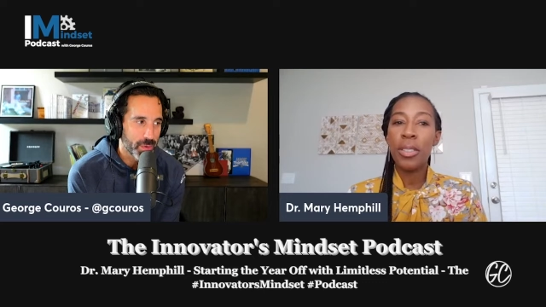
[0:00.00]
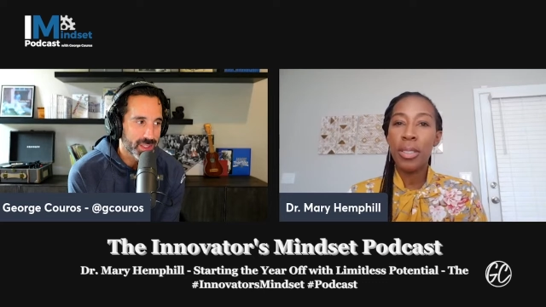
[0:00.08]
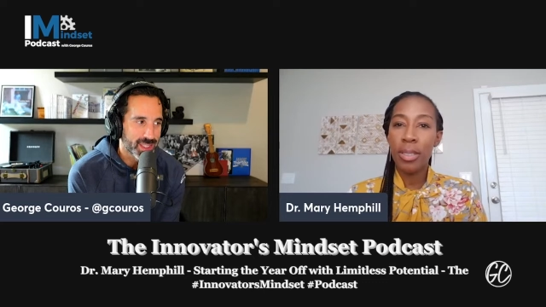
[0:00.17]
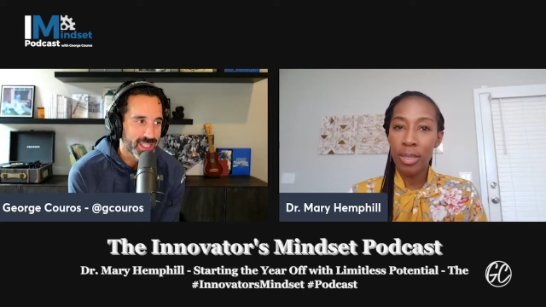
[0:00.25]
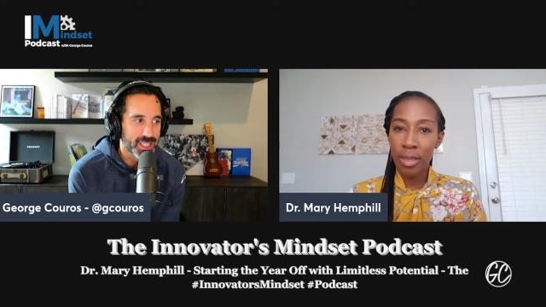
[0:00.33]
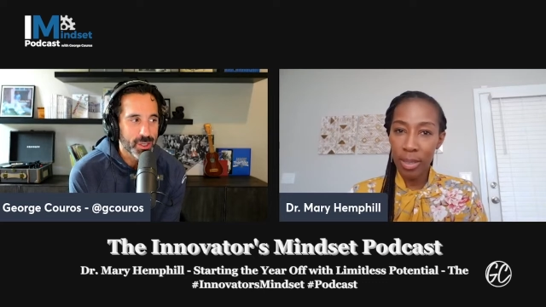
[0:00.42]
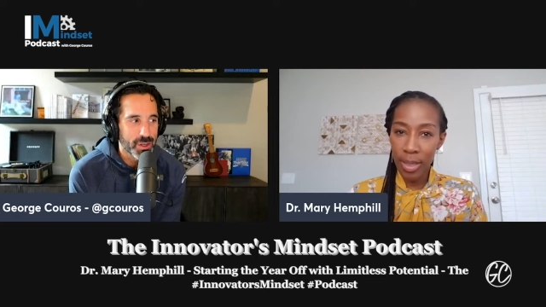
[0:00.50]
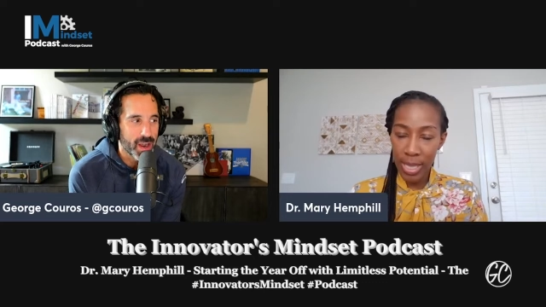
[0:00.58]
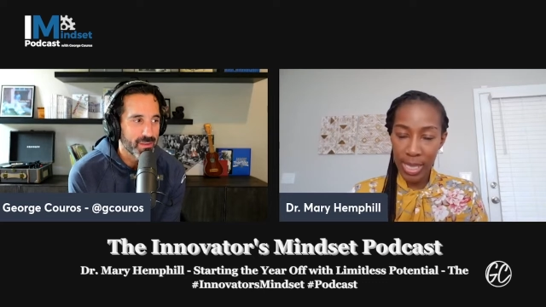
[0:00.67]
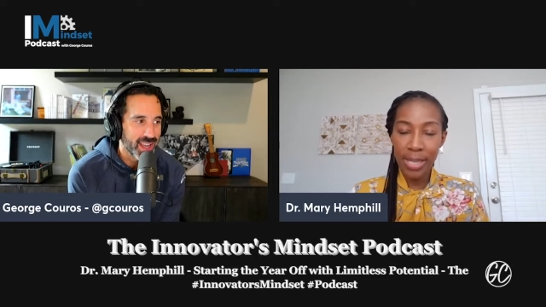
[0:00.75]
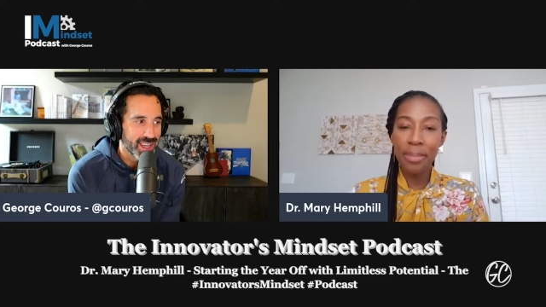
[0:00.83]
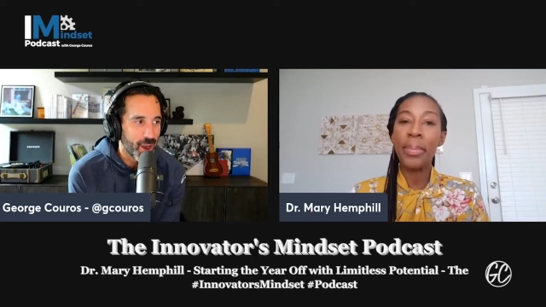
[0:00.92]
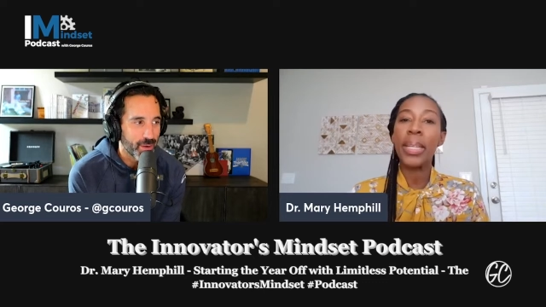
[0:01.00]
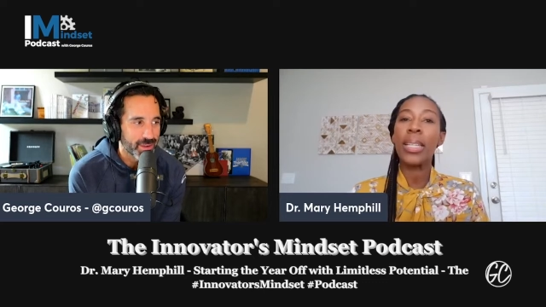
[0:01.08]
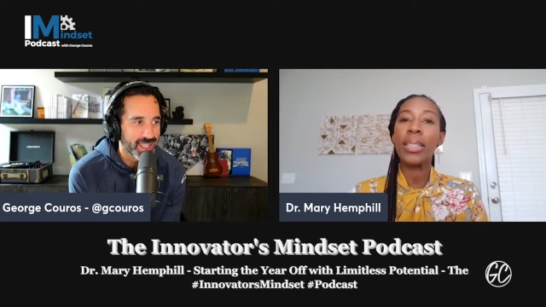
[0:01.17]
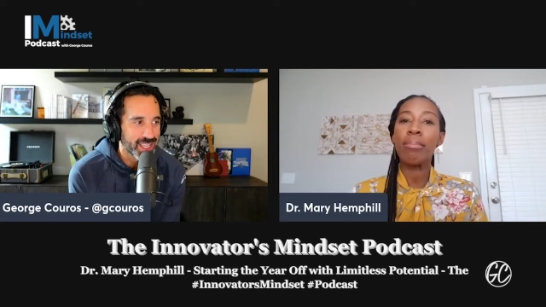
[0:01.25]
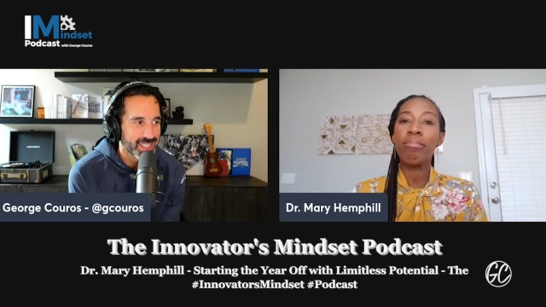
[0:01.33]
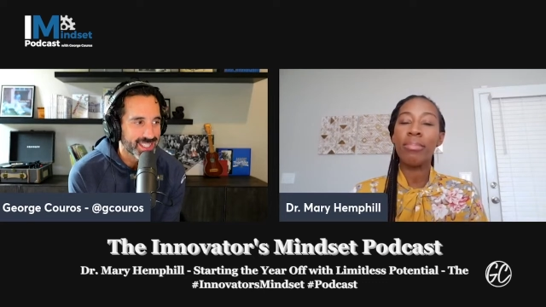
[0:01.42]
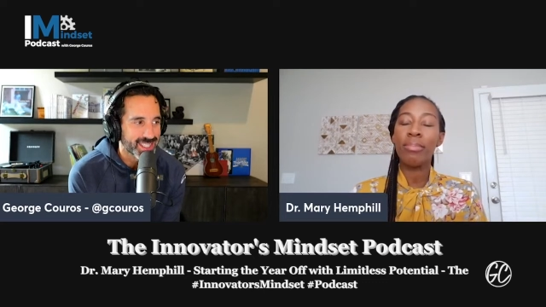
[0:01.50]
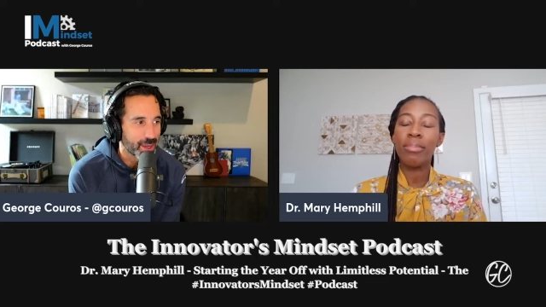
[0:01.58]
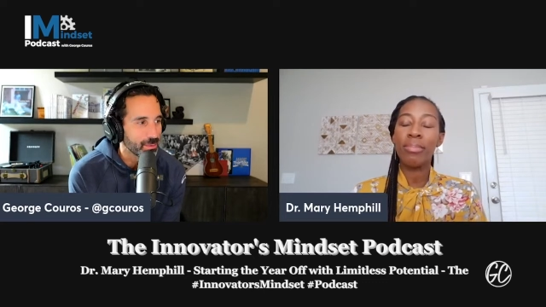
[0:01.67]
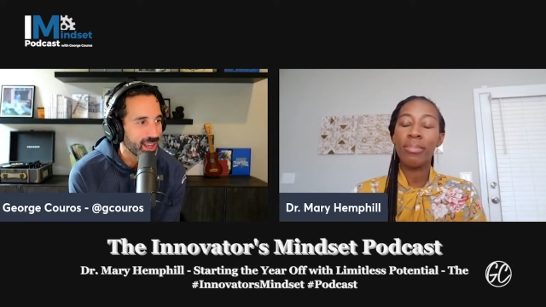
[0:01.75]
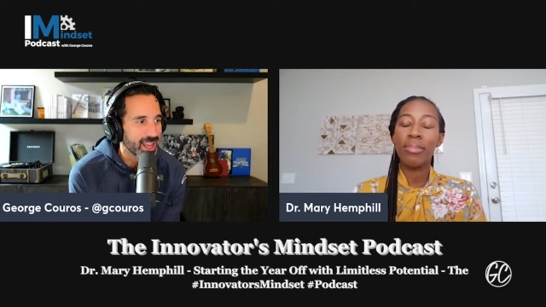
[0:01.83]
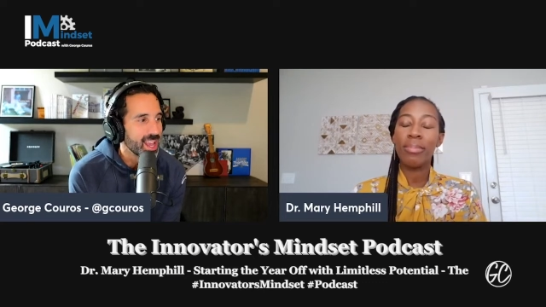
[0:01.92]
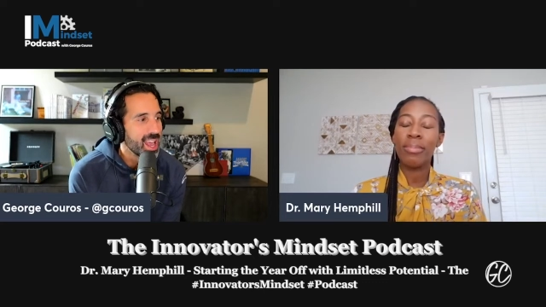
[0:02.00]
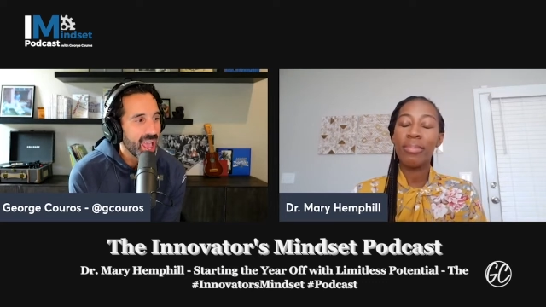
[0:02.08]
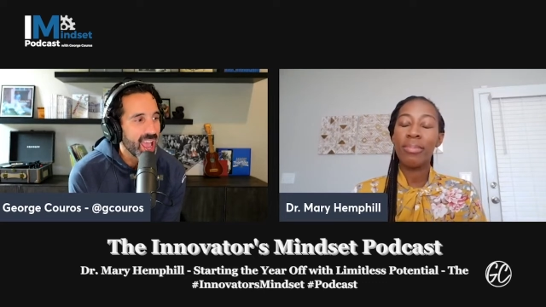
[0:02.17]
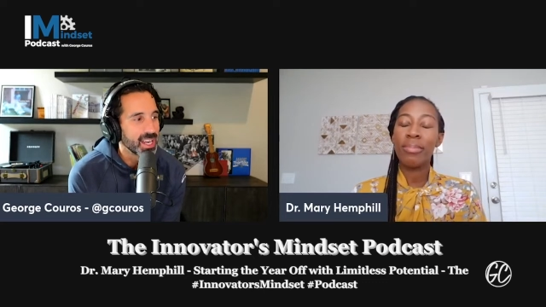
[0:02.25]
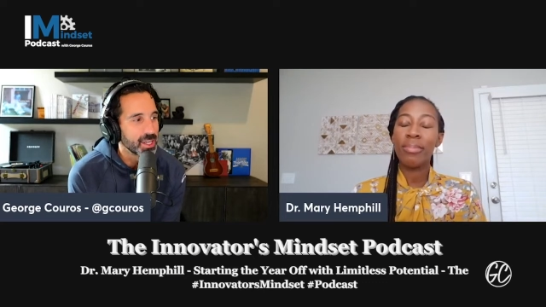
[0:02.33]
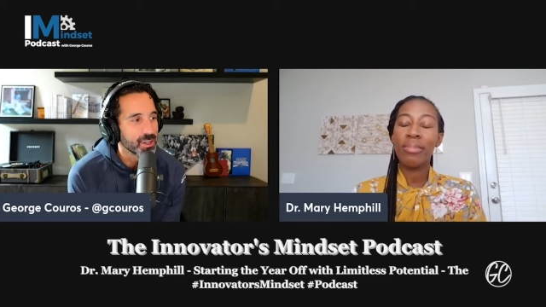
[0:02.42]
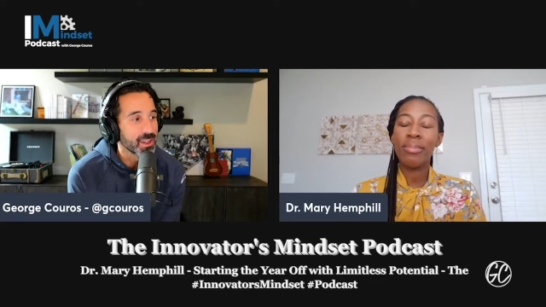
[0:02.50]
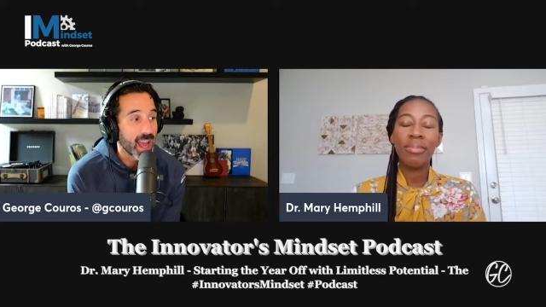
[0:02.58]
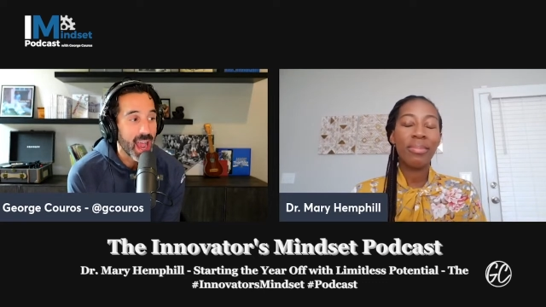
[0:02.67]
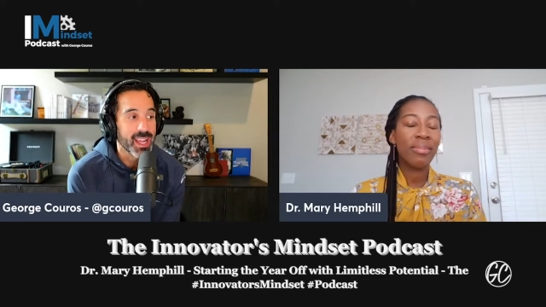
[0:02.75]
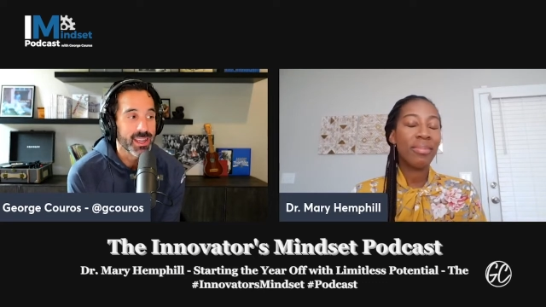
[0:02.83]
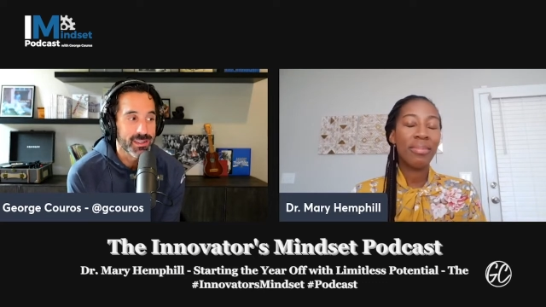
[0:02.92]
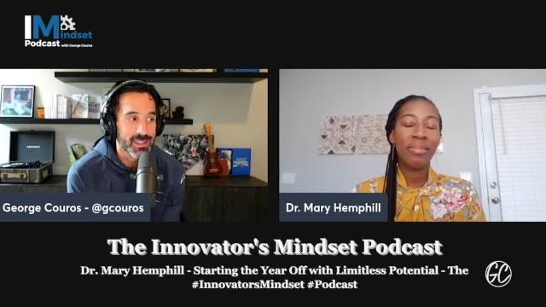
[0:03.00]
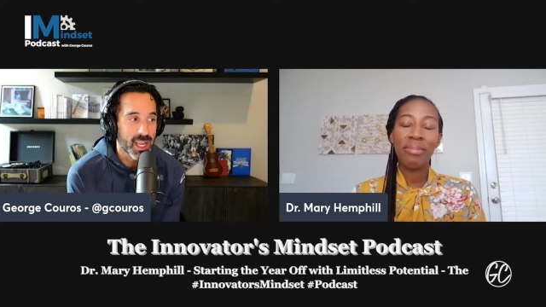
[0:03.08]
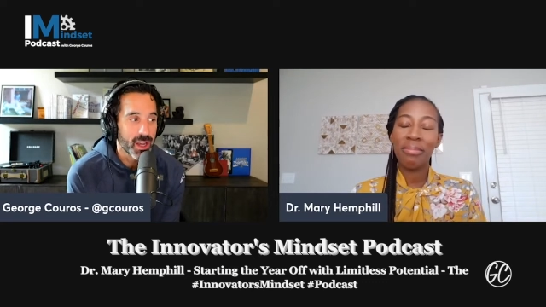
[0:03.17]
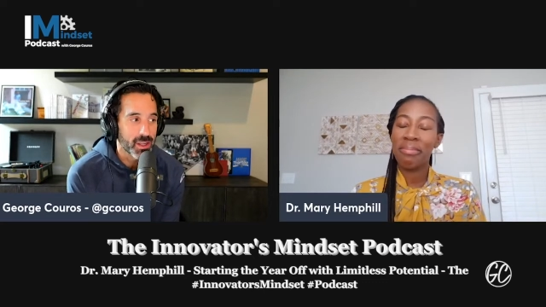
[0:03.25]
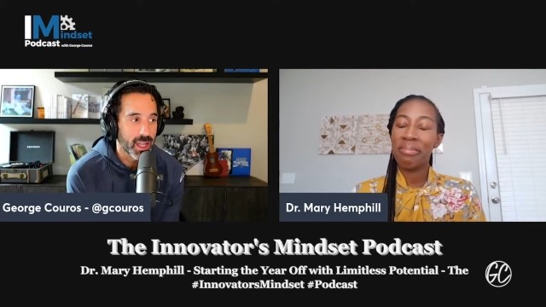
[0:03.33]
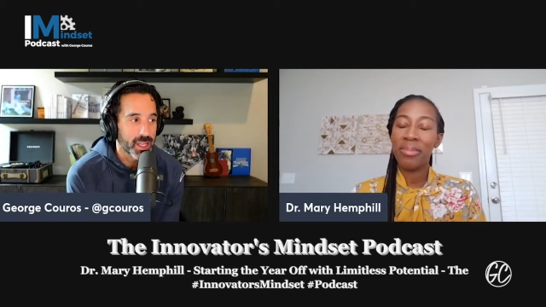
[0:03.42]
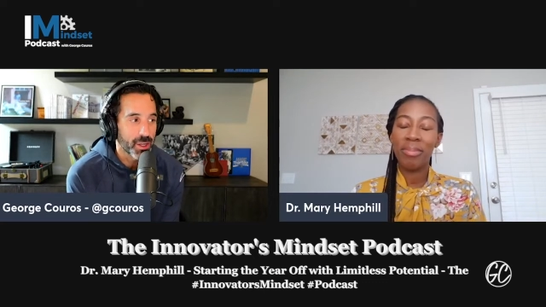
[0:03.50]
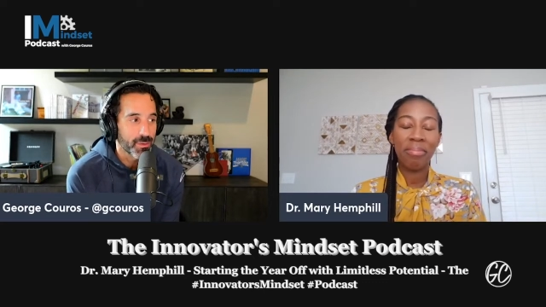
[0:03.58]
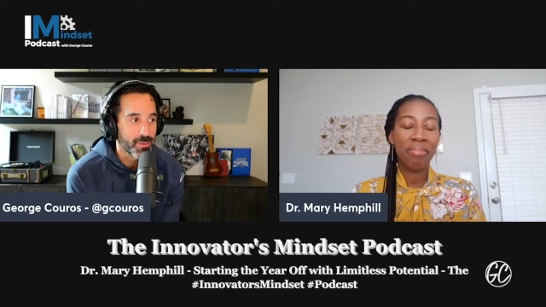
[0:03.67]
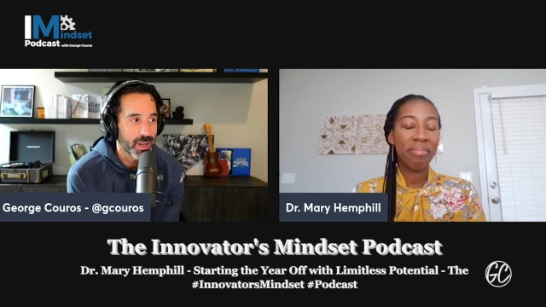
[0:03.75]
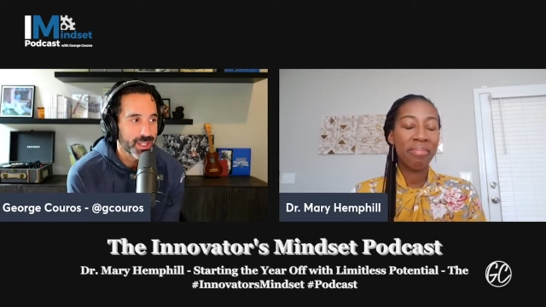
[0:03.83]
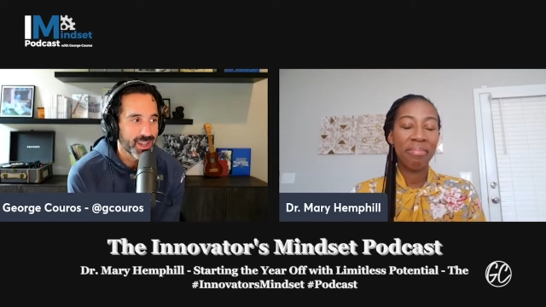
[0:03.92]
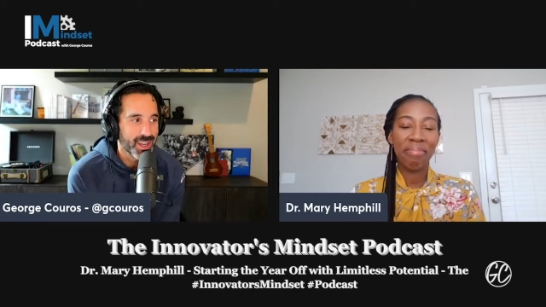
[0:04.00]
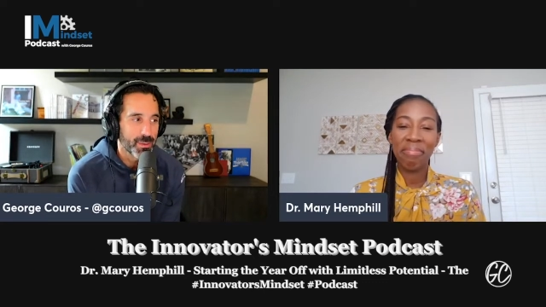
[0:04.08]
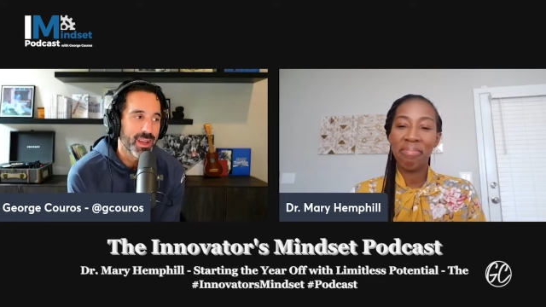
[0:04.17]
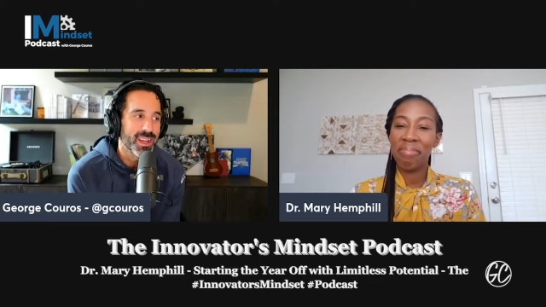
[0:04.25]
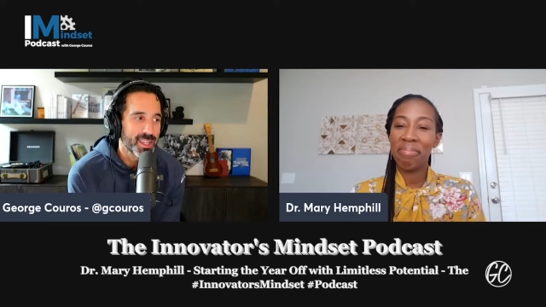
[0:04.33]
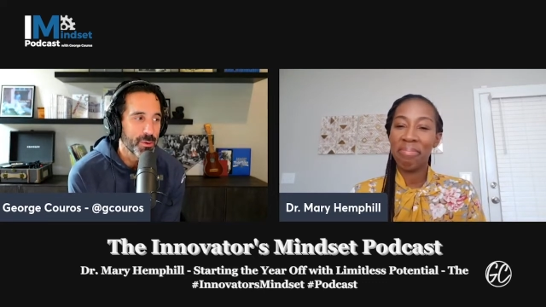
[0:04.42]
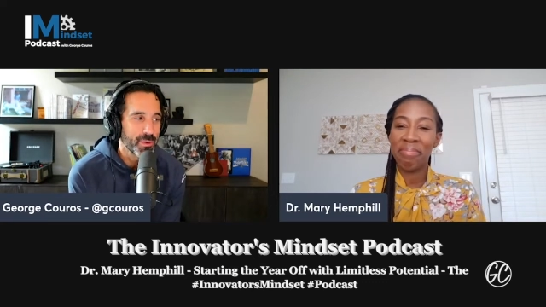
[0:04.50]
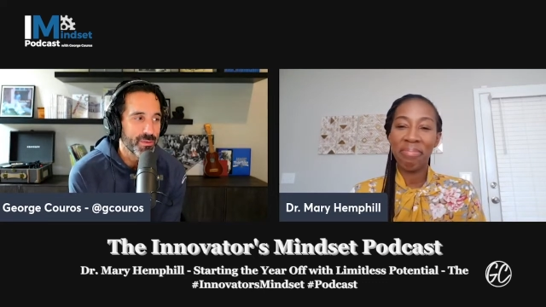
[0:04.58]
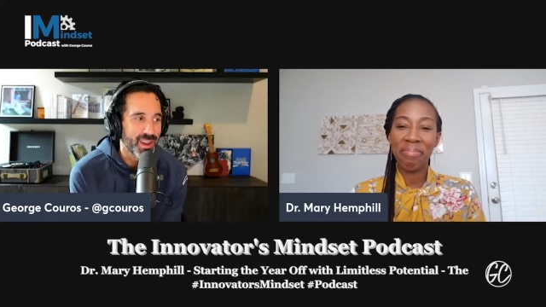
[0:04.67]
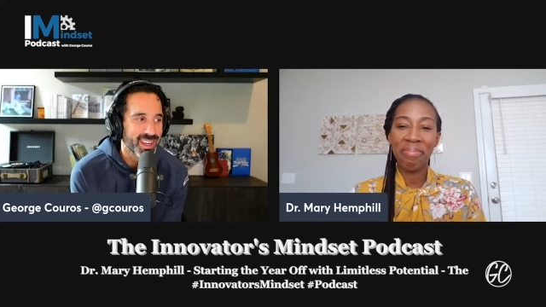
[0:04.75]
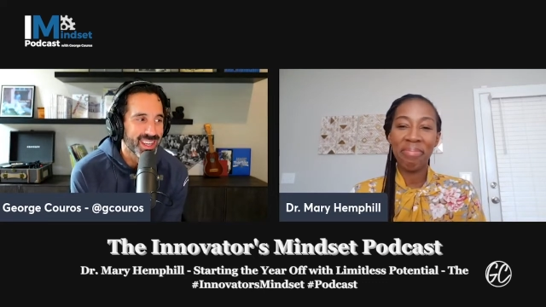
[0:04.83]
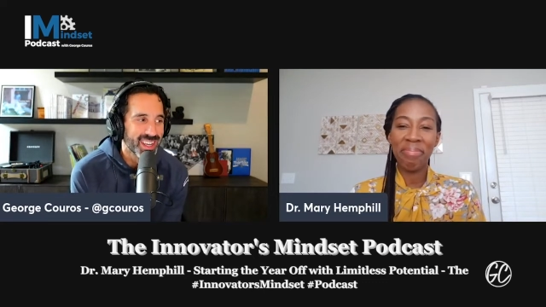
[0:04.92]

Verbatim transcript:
Speaker 1: Because you and I've had conversations. I'm like, and you're I can tell like you're frustrated. I'm like, you'll be fine.